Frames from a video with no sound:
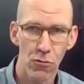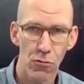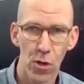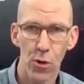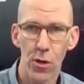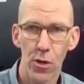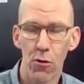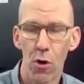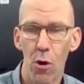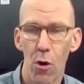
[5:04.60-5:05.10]

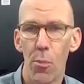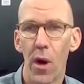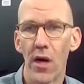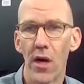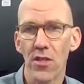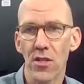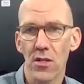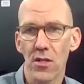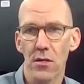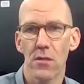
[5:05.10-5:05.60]
really
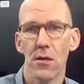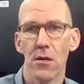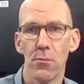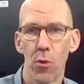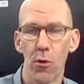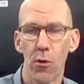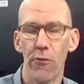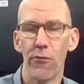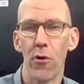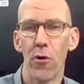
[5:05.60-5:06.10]
robust
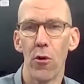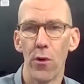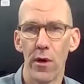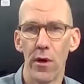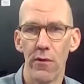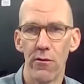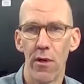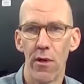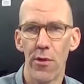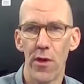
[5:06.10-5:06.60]

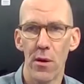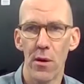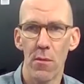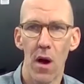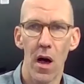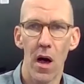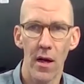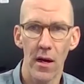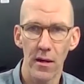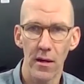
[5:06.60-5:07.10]
portfolio of lithium
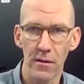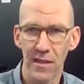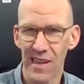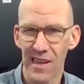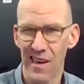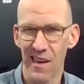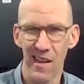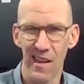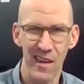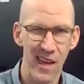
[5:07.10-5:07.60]
ion,
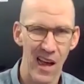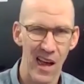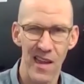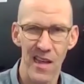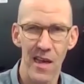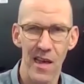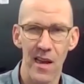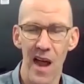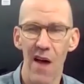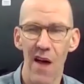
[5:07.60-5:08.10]
kind of
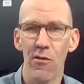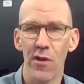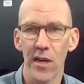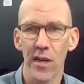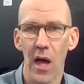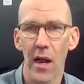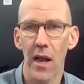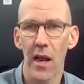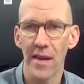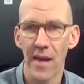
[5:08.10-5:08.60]
hit every
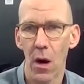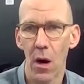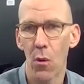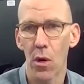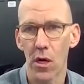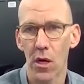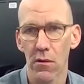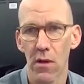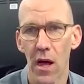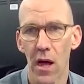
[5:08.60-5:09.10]
kind of
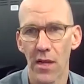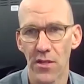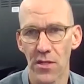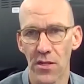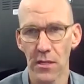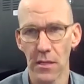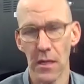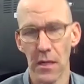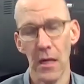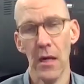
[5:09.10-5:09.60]
network
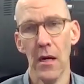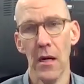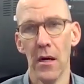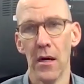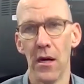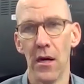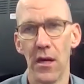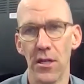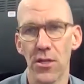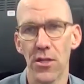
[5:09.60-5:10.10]
closet
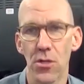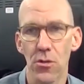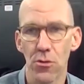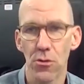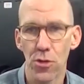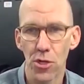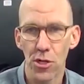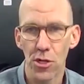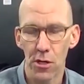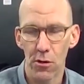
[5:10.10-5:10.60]

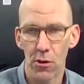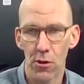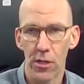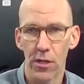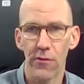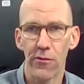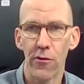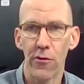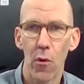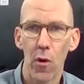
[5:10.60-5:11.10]
solution that you're
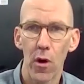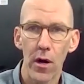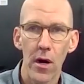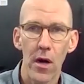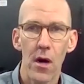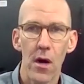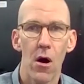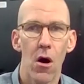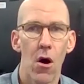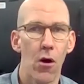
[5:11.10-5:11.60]
looking for.
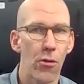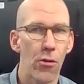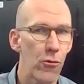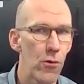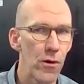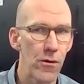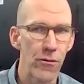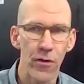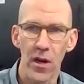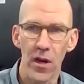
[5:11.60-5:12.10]
Our
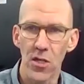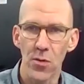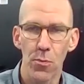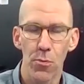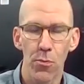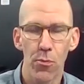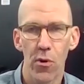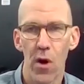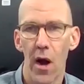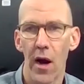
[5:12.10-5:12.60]
three-phase
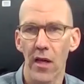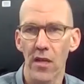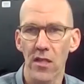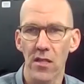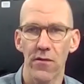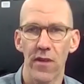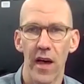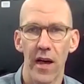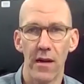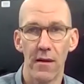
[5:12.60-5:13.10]
products
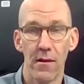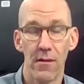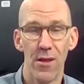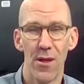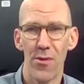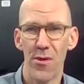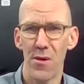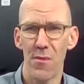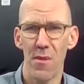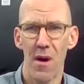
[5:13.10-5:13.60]
have had
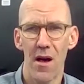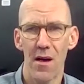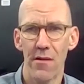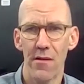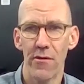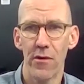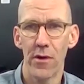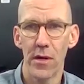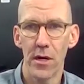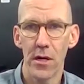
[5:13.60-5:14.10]
lithium ion
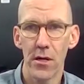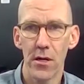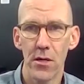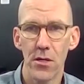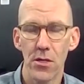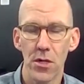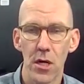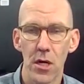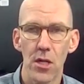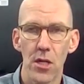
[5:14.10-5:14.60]
for
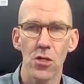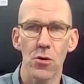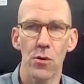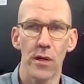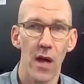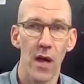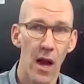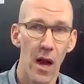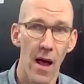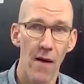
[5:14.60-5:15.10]
years. So we
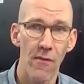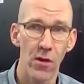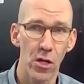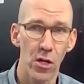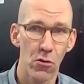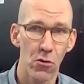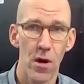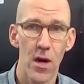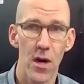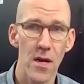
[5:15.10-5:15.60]
kind of have a
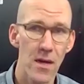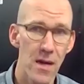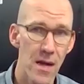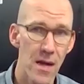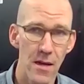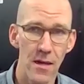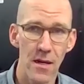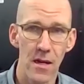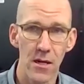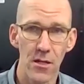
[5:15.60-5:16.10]
great
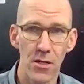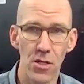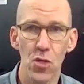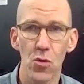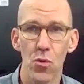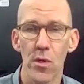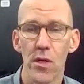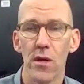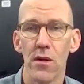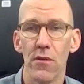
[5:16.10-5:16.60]
end-to-end
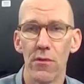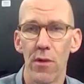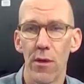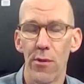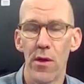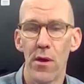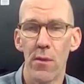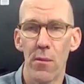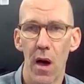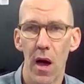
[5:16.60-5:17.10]
suite of
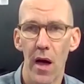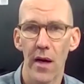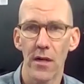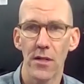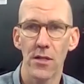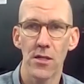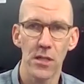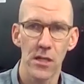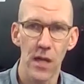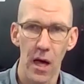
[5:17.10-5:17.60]
lithium
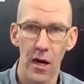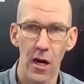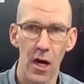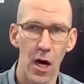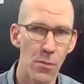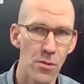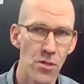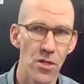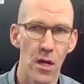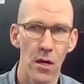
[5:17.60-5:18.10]
ion to kind of
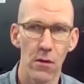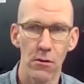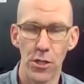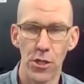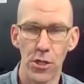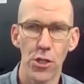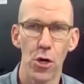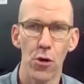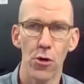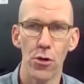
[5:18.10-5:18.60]
upsell and
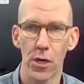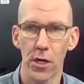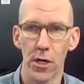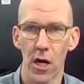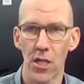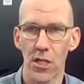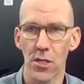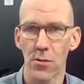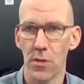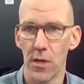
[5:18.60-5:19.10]
show your
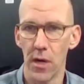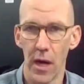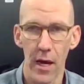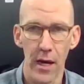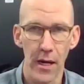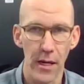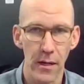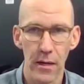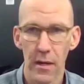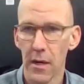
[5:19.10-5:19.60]
customer,
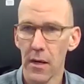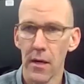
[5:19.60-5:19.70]
hey,